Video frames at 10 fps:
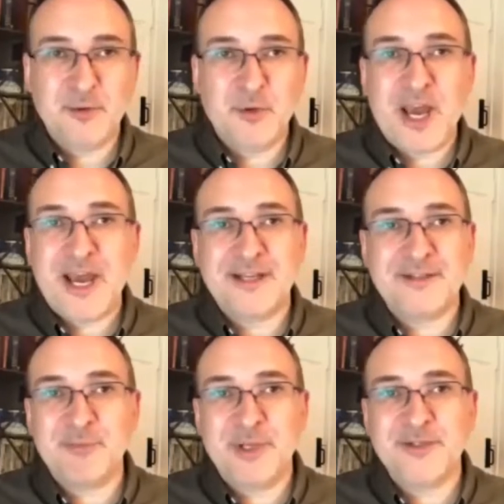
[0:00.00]
your
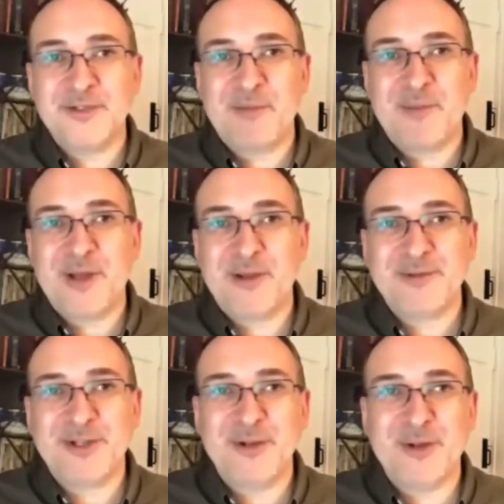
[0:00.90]
hand, because that might,
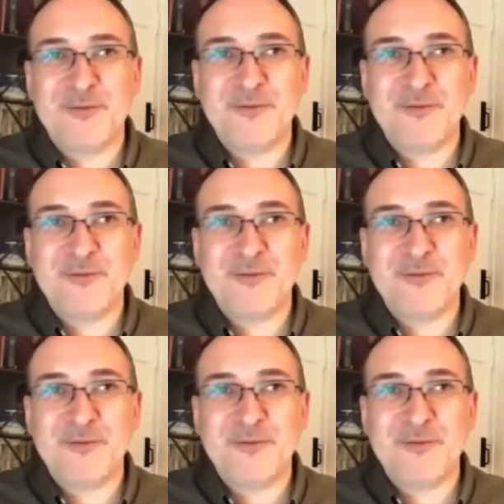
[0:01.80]
you know,